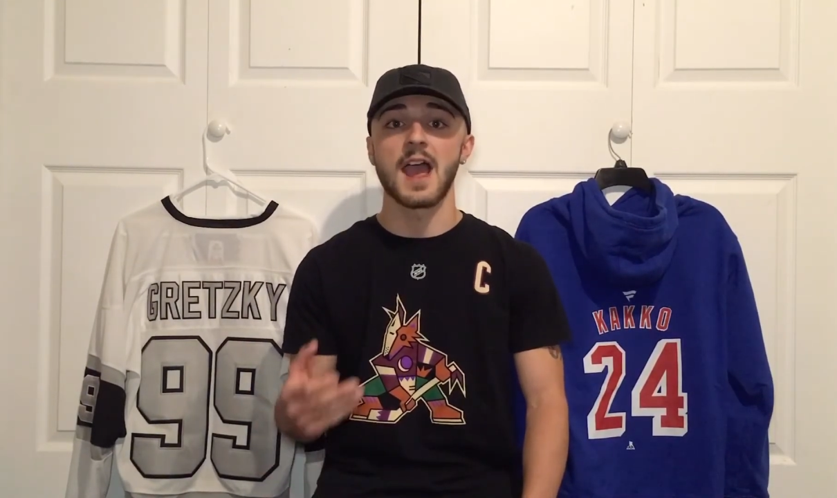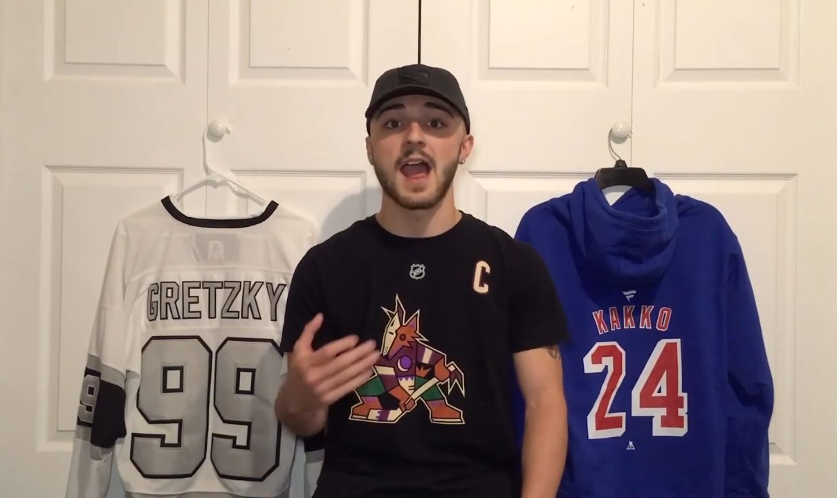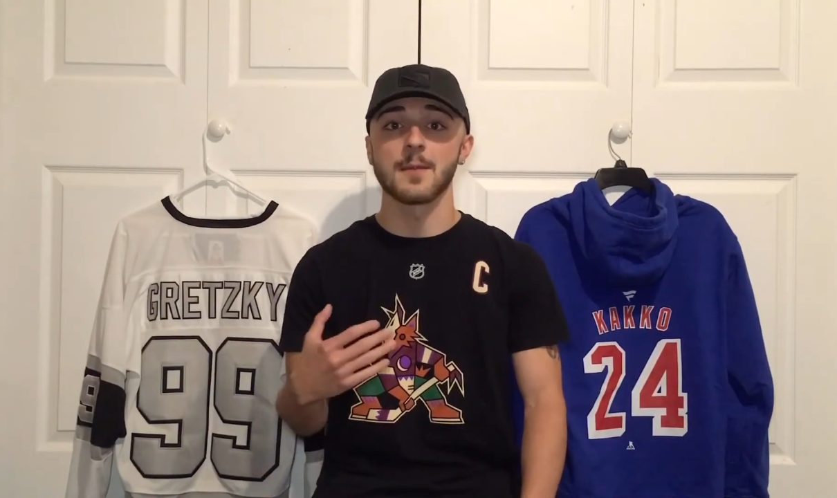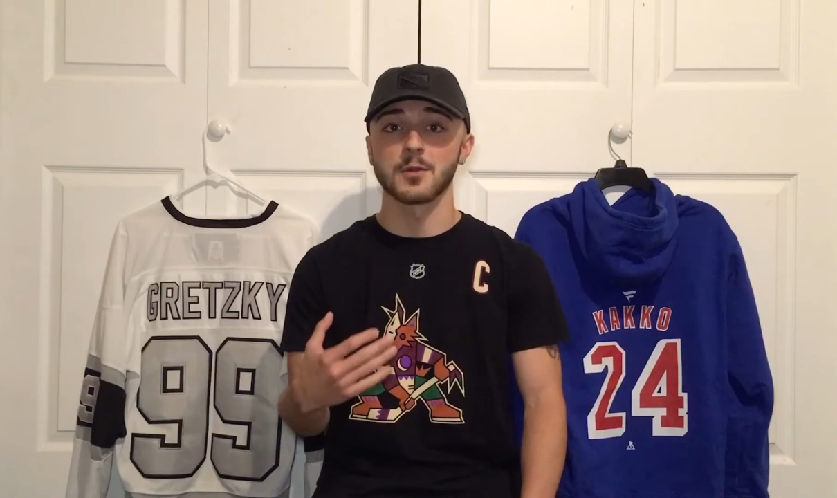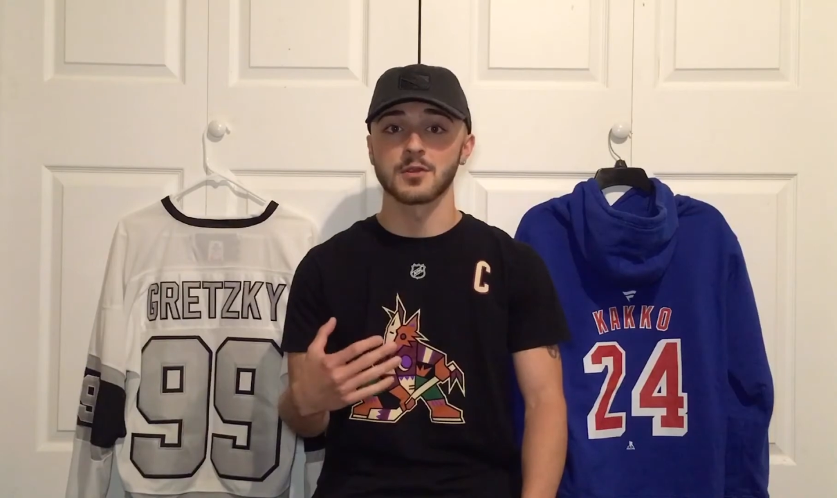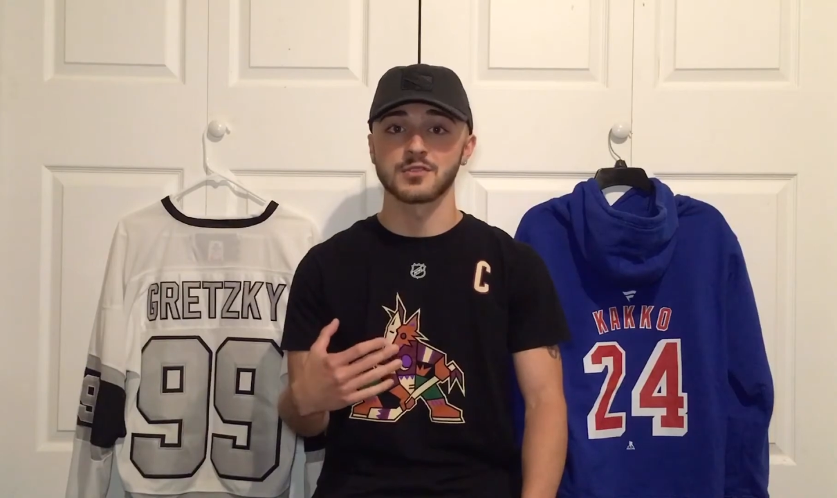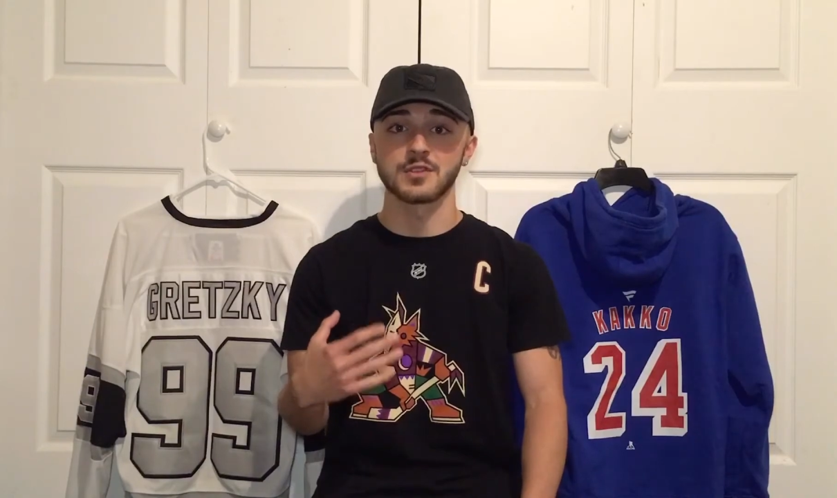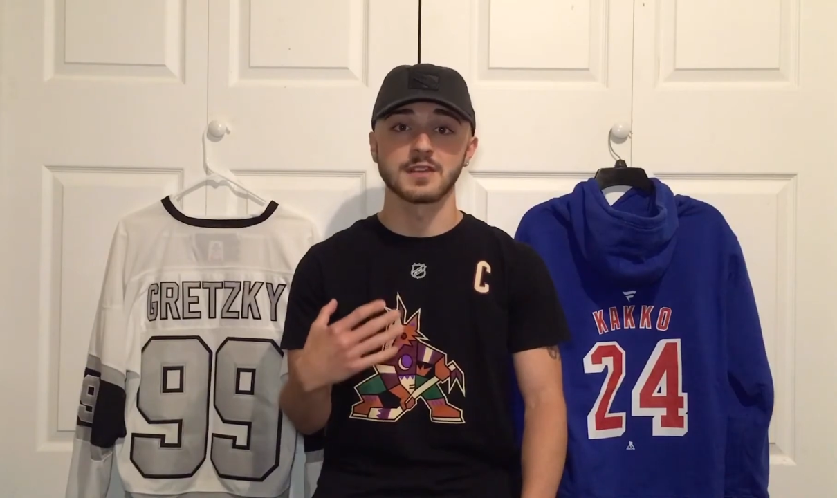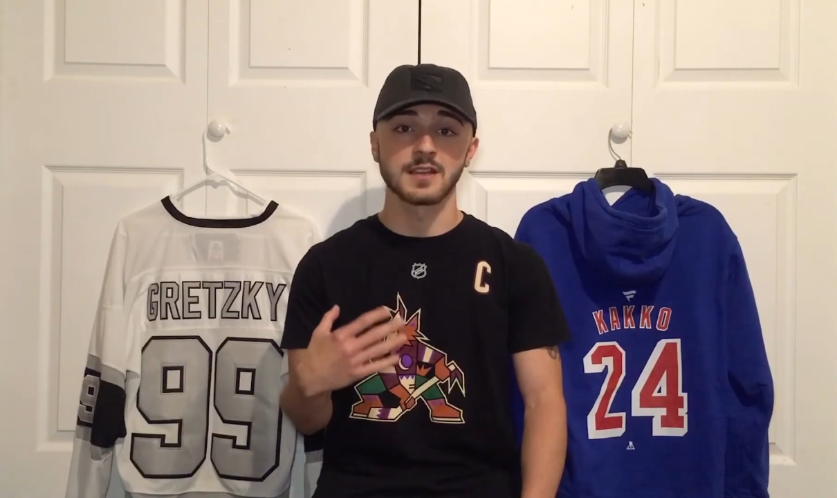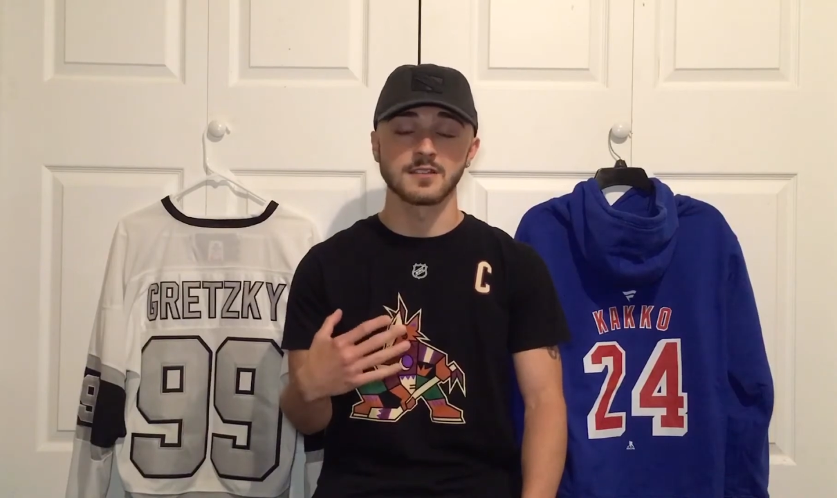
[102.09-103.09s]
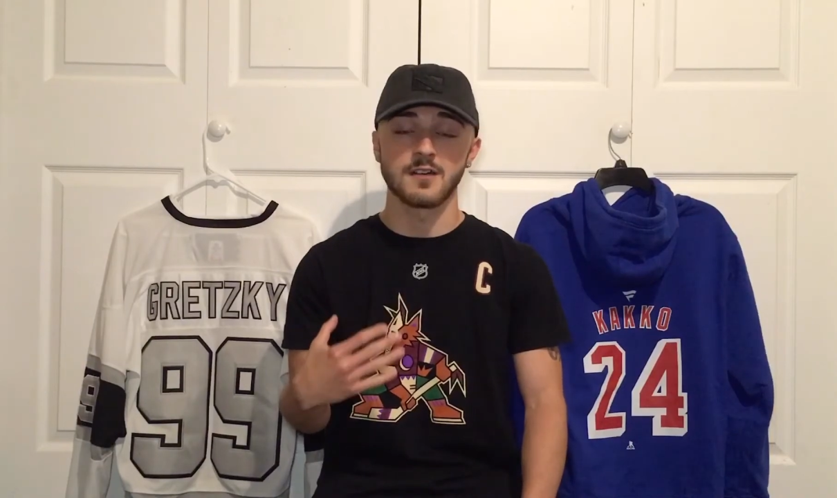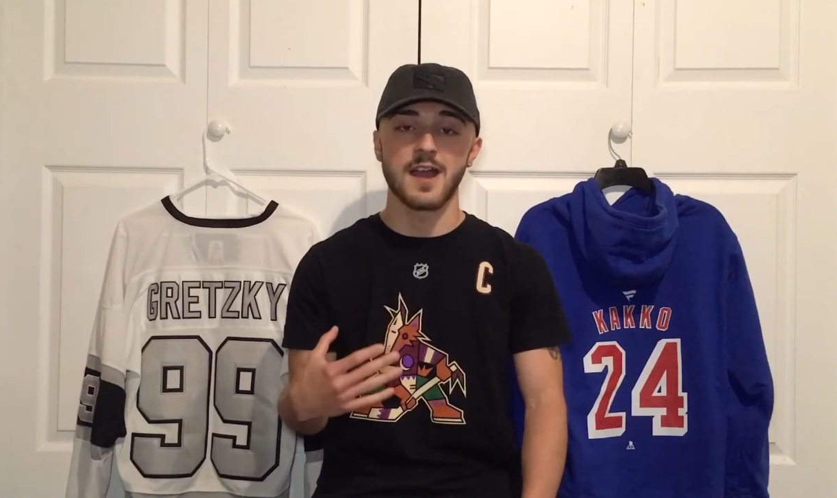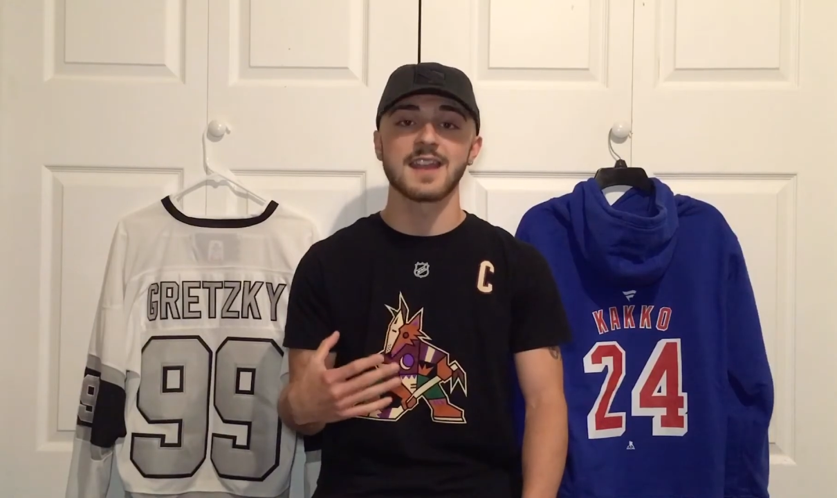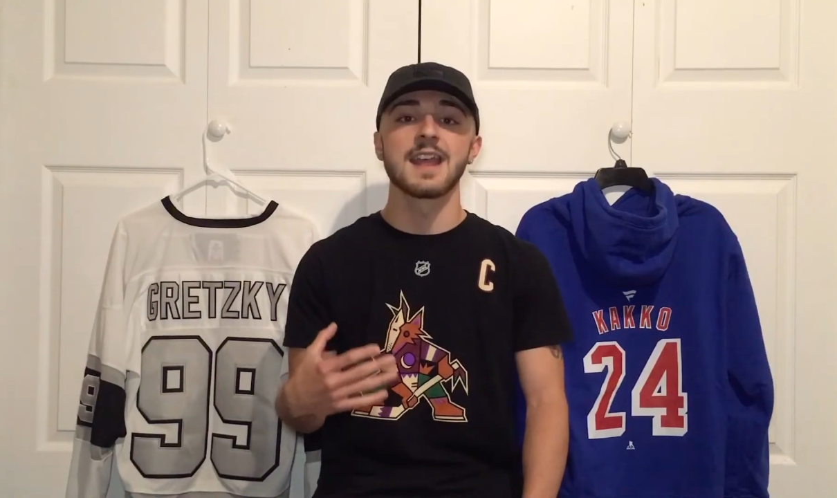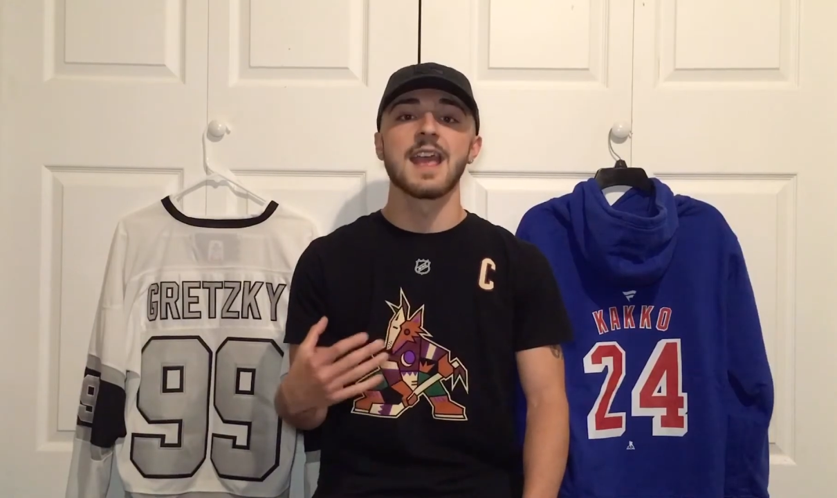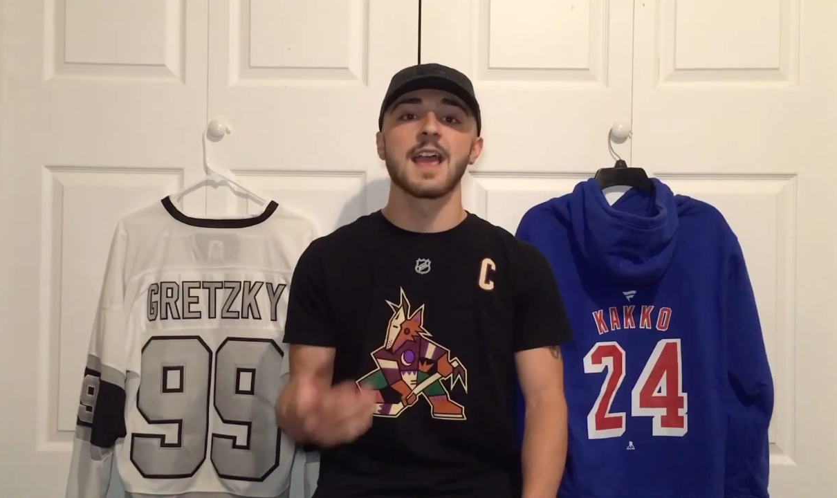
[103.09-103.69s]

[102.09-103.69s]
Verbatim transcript: I personally like a lot.